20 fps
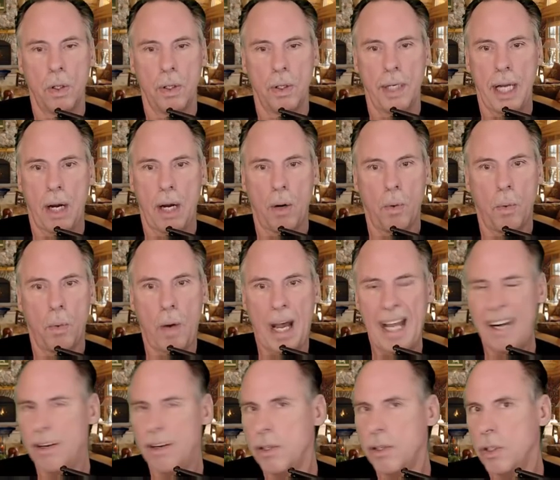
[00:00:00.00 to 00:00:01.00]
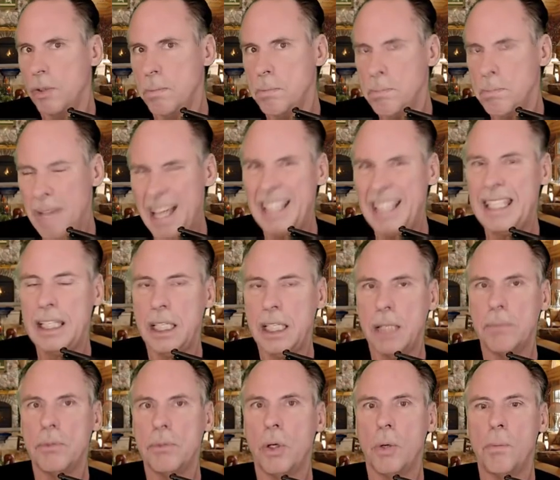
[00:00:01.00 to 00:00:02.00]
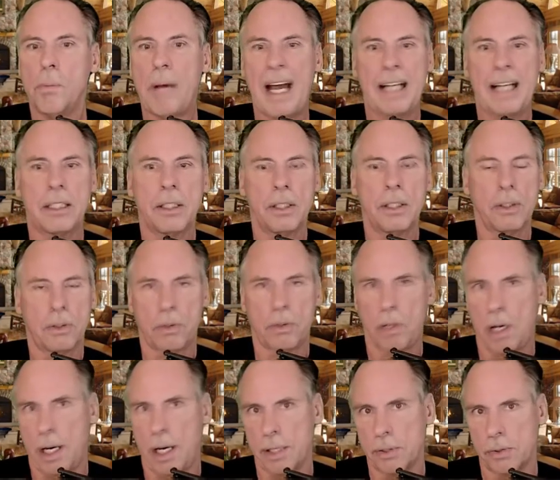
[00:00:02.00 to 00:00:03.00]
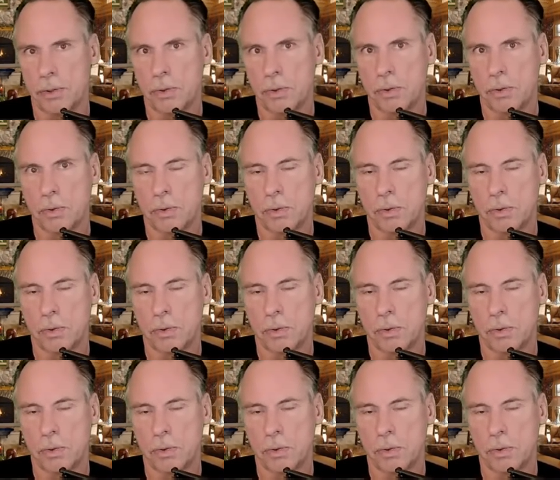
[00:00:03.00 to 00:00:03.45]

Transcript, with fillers: Now, why are you making him go back to the cross?